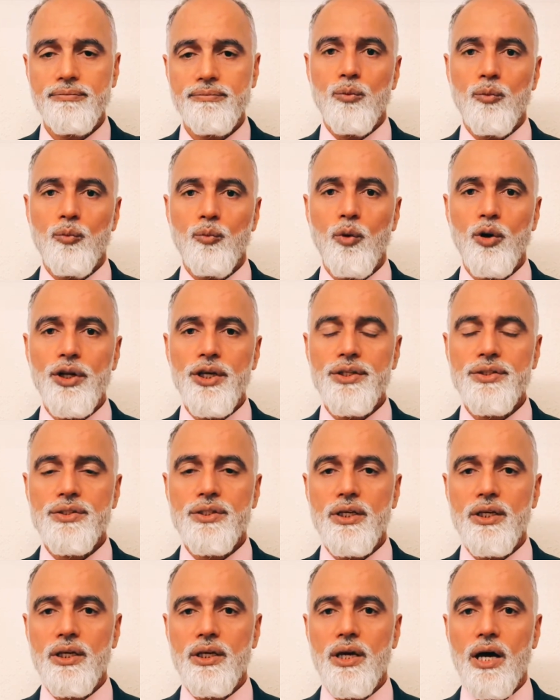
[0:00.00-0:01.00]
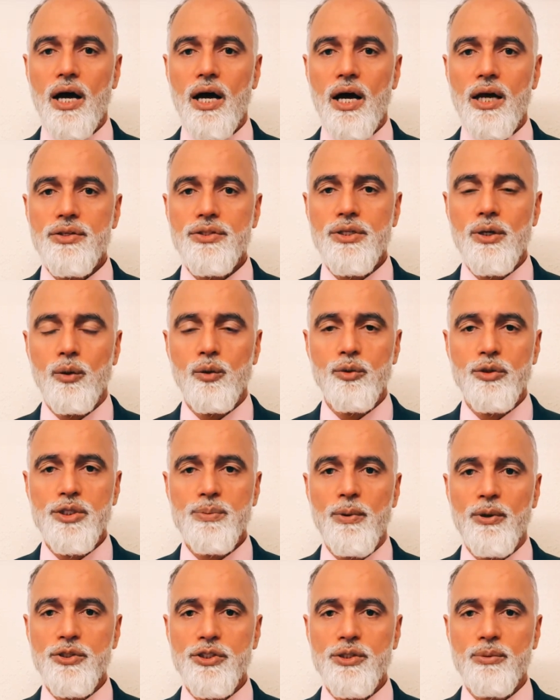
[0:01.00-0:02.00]
What is the sole
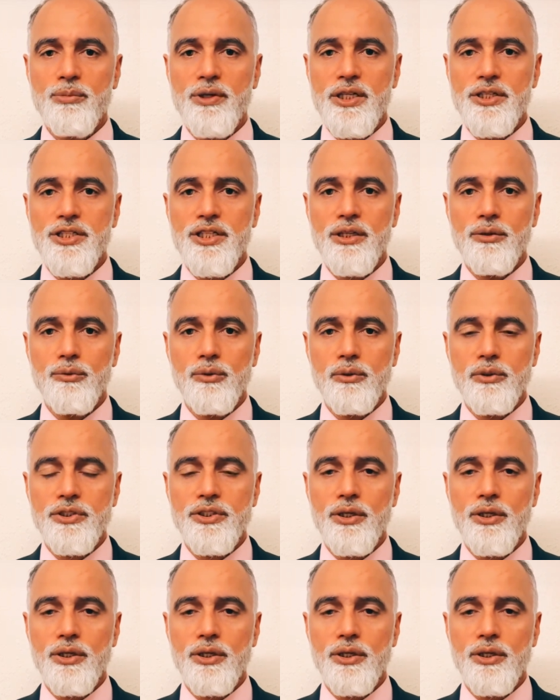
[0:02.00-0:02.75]
responsibility rule?